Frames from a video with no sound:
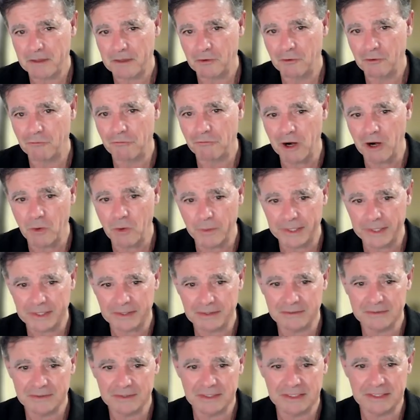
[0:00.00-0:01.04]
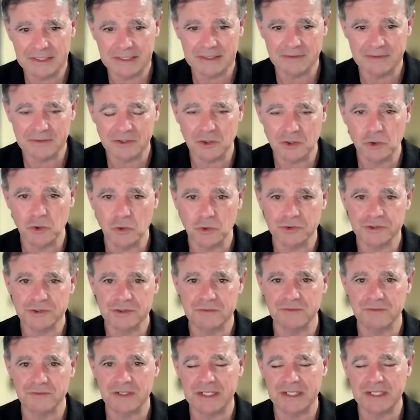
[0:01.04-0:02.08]
growing in the course
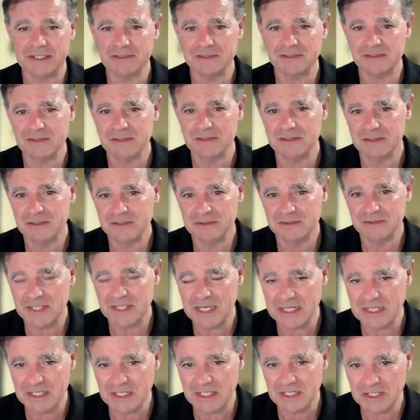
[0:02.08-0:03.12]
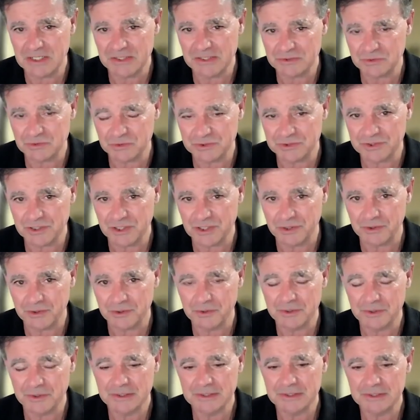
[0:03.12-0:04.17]
of the next 10 years or so,
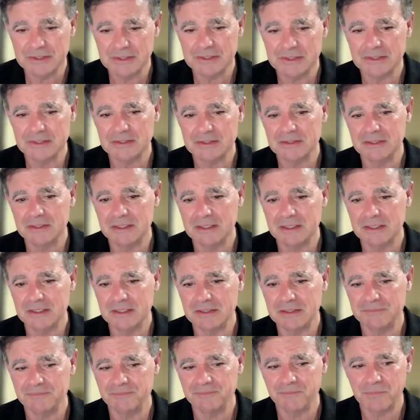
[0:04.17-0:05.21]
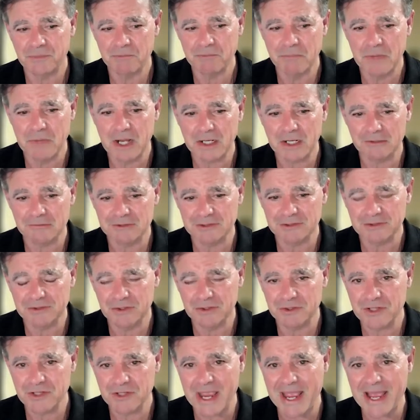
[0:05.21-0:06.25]
market
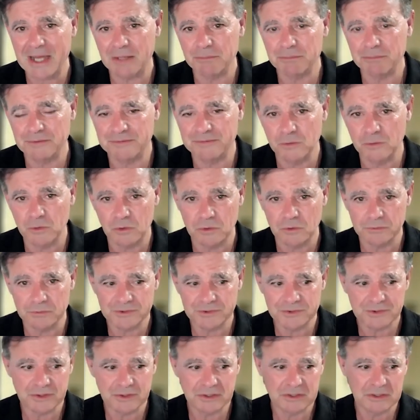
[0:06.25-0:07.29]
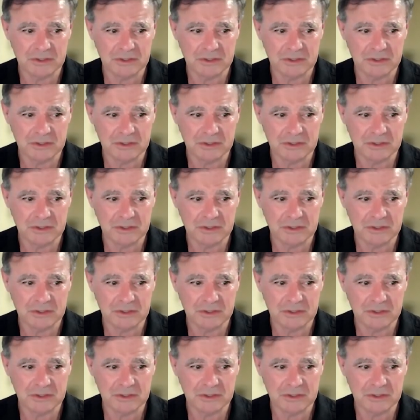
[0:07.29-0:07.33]
research outperforms